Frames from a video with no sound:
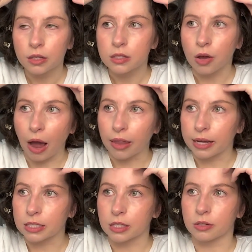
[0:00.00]
So I
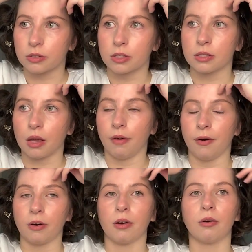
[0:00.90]
like to use a
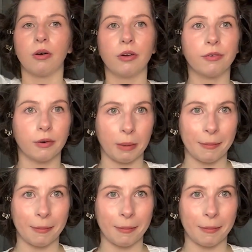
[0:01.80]
Velcro roller for my